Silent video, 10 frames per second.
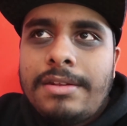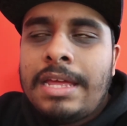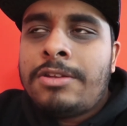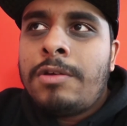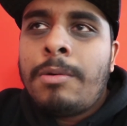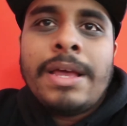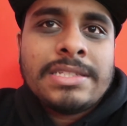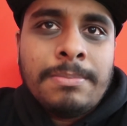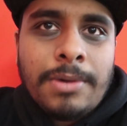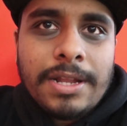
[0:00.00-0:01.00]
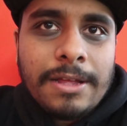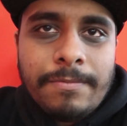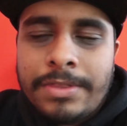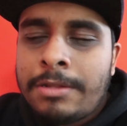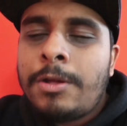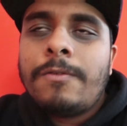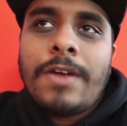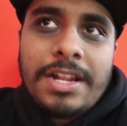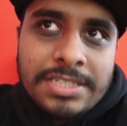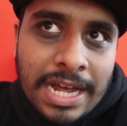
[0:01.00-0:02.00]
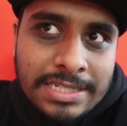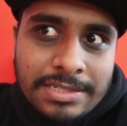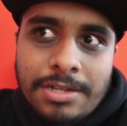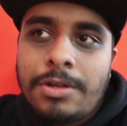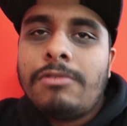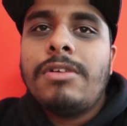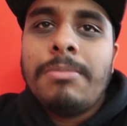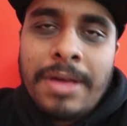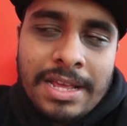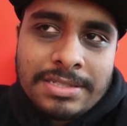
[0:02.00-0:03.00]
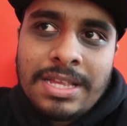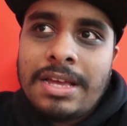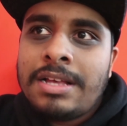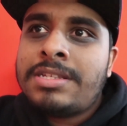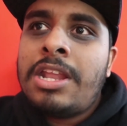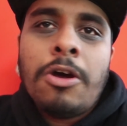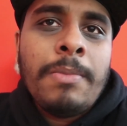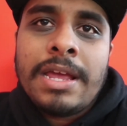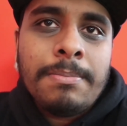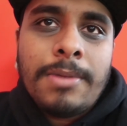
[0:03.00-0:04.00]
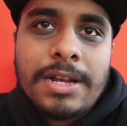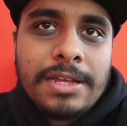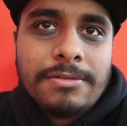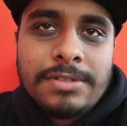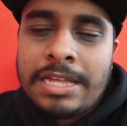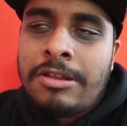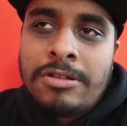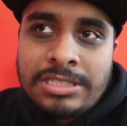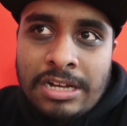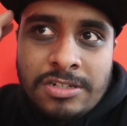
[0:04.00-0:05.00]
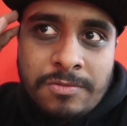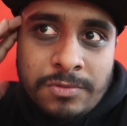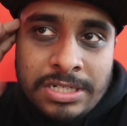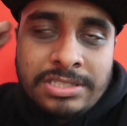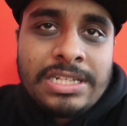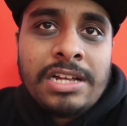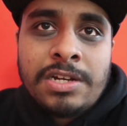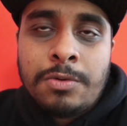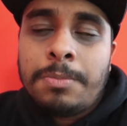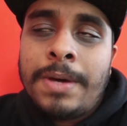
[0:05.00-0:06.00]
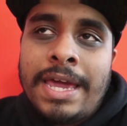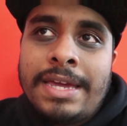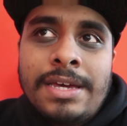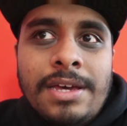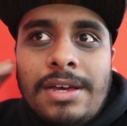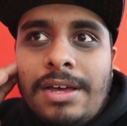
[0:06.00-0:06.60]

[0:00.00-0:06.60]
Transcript: They're doing what makes them money. They're doing franchises, they're doing remakes, because they know what making money. They know nostalgia will pay.